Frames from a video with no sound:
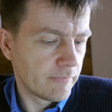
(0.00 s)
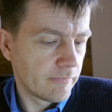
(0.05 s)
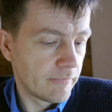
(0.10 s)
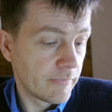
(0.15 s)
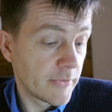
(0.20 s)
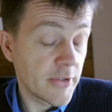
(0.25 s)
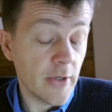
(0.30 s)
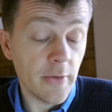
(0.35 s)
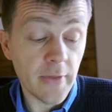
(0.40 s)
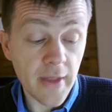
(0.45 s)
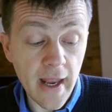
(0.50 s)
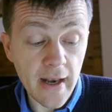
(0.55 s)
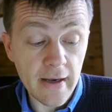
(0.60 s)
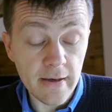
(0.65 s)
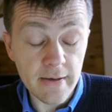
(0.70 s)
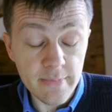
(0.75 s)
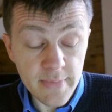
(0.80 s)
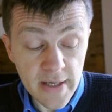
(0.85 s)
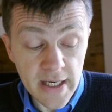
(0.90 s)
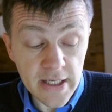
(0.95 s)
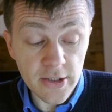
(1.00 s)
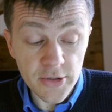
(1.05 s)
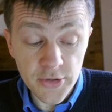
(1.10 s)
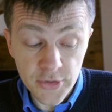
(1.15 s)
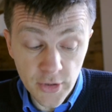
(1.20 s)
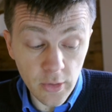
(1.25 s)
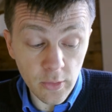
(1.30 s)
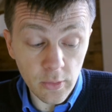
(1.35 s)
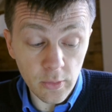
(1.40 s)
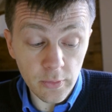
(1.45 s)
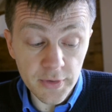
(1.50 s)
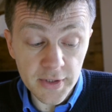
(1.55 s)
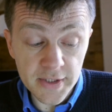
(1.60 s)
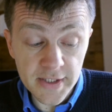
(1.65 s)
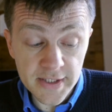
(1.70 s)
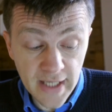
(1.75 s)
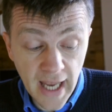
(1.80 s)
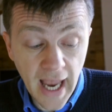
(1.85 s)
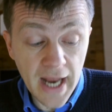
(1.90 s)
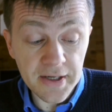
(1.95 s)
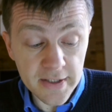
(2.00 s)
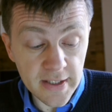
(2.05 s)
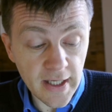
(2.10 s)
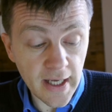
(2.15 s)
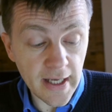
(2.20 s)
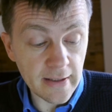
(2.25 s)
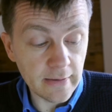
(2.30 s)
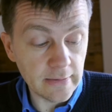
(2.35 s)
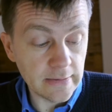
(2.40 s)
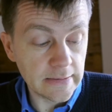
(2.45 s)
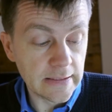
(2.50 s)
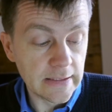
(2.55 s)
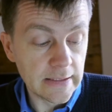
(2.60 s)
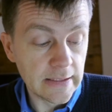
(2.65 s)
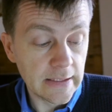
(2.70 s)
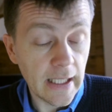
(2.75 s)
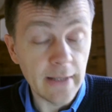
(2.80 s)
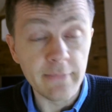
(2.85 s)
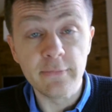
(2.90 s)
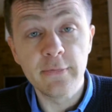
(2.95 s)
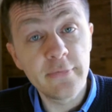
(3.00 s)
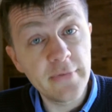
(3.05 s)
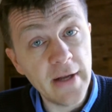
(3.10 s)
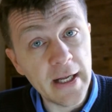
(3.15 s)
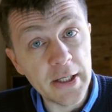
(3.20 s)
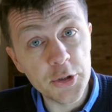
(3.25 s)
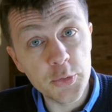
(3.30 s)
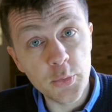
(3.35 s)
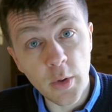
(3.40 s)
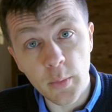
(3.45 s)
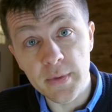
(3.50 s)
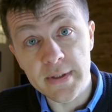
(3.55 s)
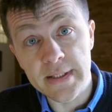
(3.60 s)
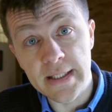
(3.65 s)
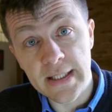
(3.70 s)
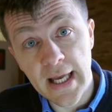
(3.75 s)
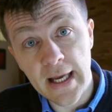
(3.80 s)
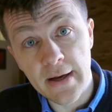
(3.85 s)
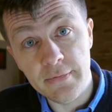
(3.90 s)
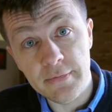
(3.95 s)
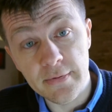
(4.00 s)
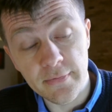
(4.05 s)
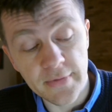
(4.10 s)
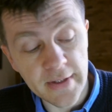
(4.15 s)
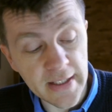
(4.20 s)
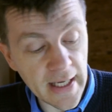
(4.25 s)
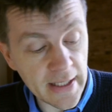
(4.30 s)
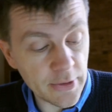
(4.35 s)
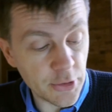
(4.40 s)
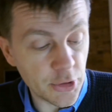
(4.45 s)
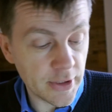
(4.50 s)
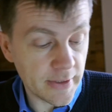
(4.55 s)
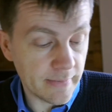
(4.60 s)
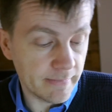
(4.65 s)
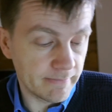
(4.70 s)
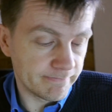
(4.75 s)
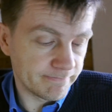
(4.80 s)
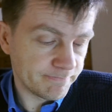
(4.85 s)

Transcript: So then Peter told the sad tale and fetched what was left of the engine.